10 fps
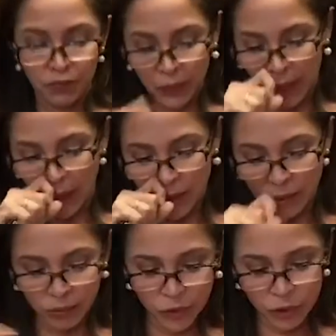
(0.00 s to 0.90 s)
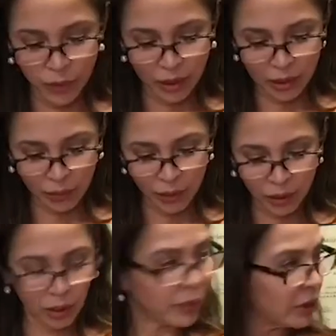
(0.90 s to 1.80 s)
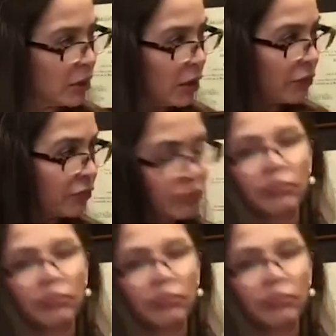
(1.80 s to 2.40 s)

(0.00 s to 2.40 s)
And just because I'm a little bit off